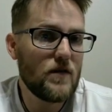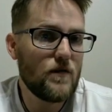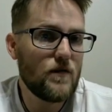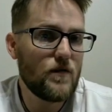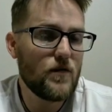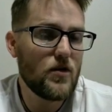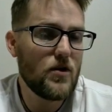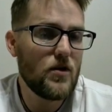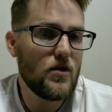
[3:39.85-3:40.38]

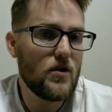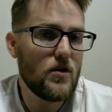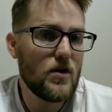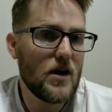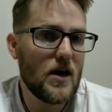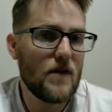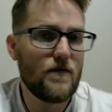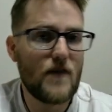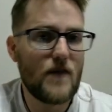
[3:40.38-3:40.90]

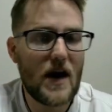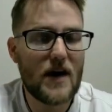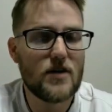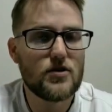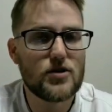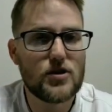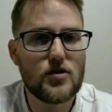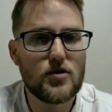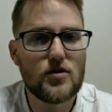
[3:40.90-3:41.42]
for fighters,
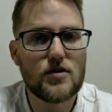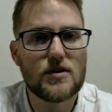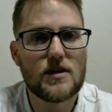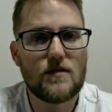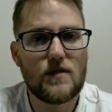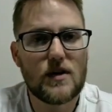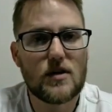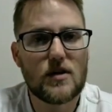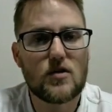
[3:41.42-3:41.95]
shooters, and
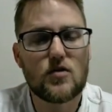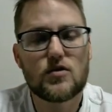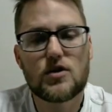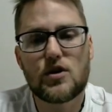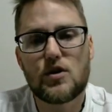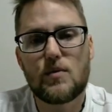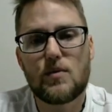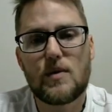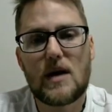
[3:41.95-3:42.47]
vehicles, and
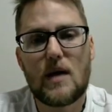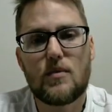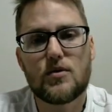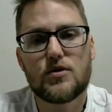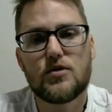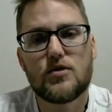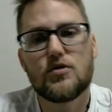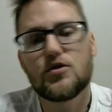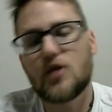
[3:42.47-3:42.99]
you'll be able
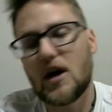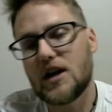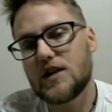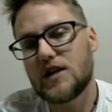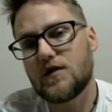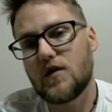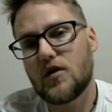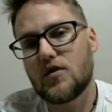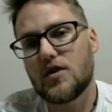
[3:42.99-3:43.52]
to
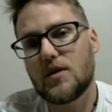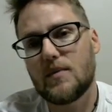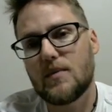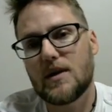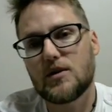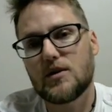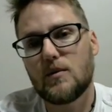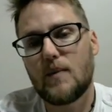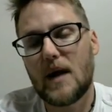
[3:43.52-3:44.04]
transfer them
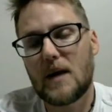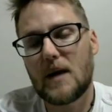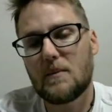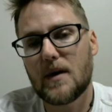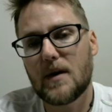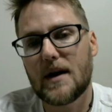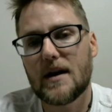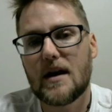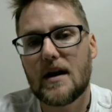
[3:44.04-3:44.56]
into
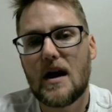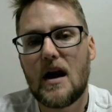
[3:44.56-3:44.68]
Baneblade.